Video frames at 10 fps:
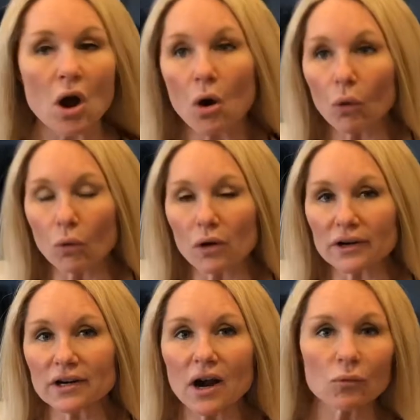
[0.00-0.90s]

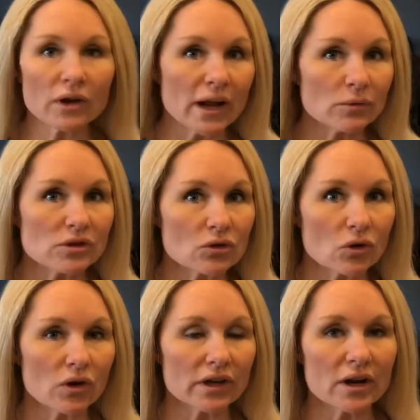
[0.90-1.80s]
Or when I was
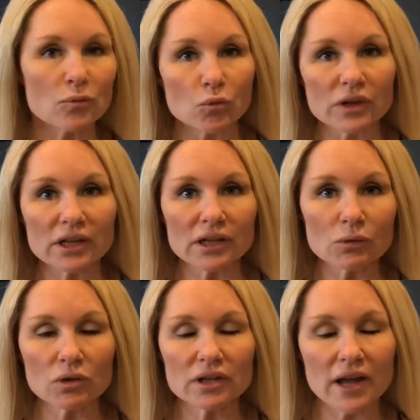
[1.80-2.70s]
growing up, we
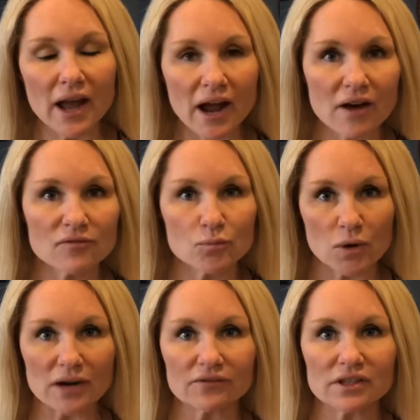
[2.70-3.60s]
would have
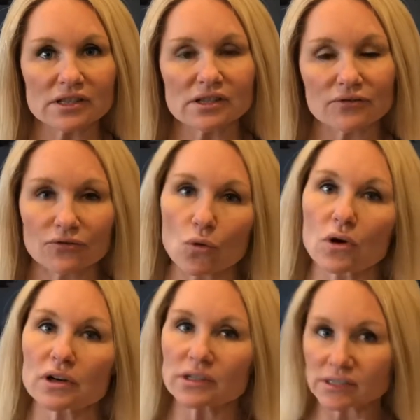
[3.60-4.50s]
breakfast
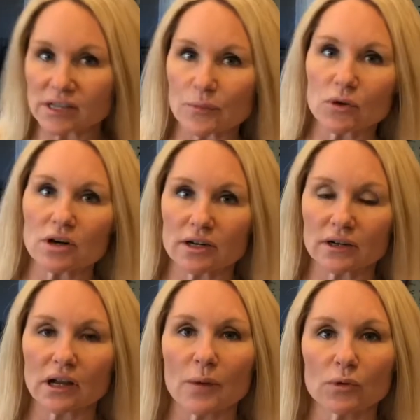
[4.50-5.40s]
for supper on a
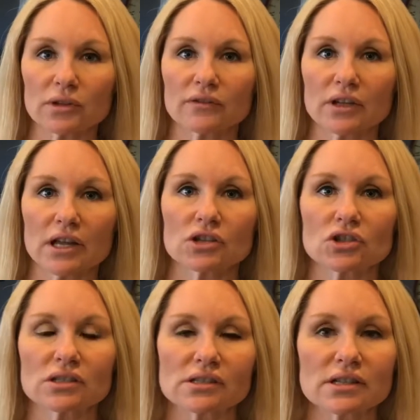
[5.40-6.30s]
couple of
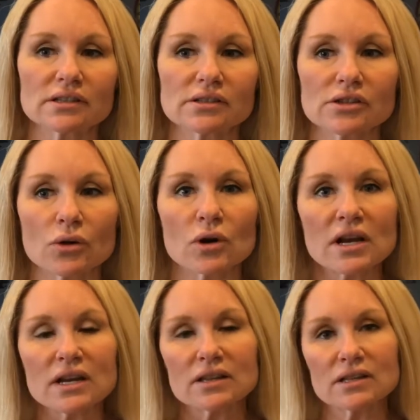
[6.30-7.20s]
occasions. And so
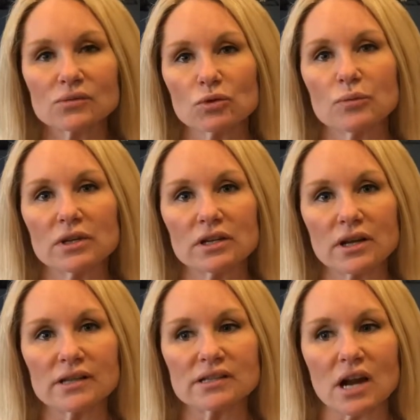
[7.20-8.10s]
this would be a
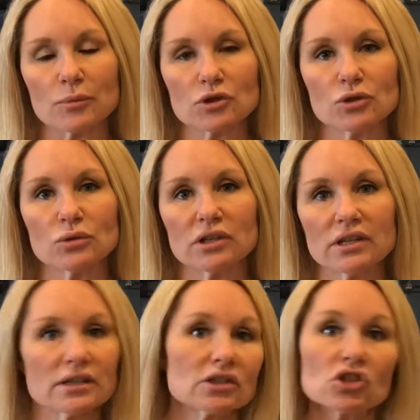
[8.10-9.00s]
nice opportunity
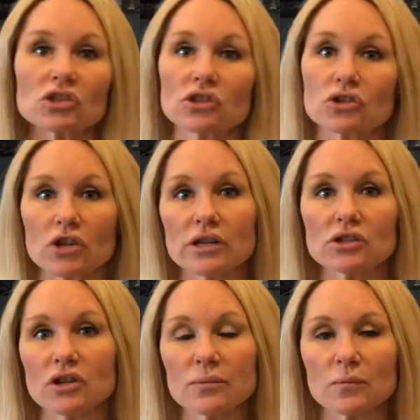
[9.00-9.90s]
to just change up